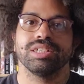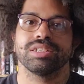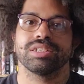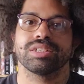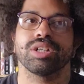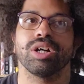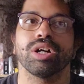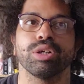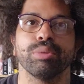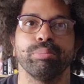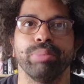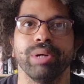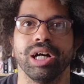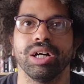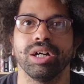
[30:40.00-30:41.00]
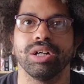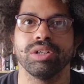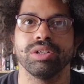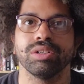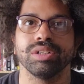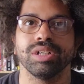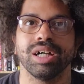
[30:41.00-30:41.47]
talk
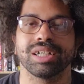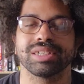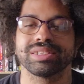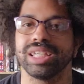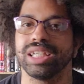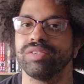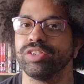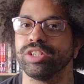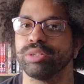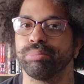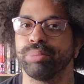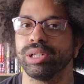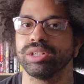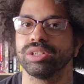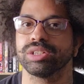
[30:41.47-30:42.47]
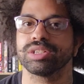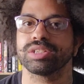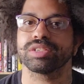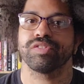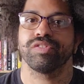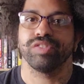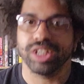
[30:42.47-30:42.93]
about Octavia
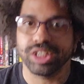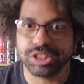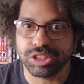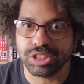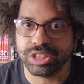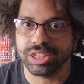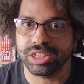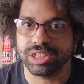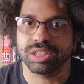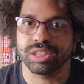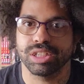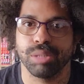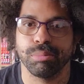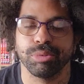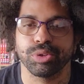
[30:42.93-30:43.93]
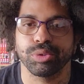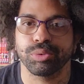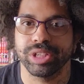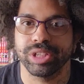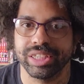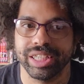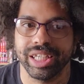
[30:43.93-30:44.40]
Butler's Fledgling. I'm gonna
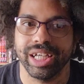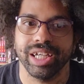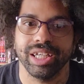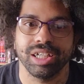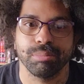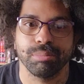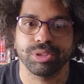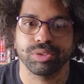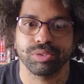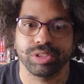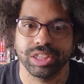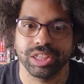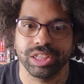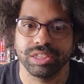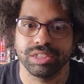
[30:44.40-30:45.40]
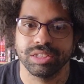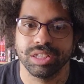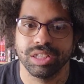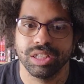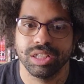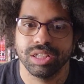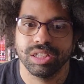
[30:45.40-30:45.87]
read that. I'm gonna read
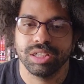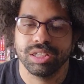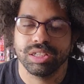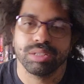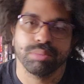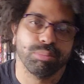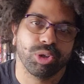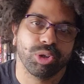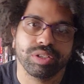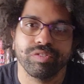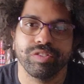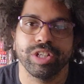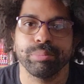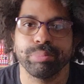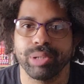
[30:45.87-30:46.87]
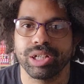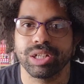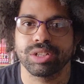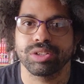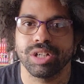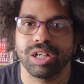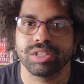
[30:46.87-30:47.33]
more of the Vampire
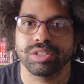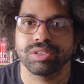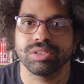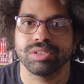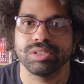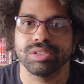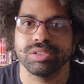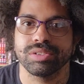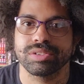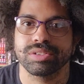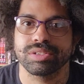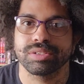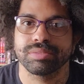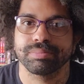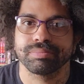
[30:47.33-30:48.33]
Chronicles.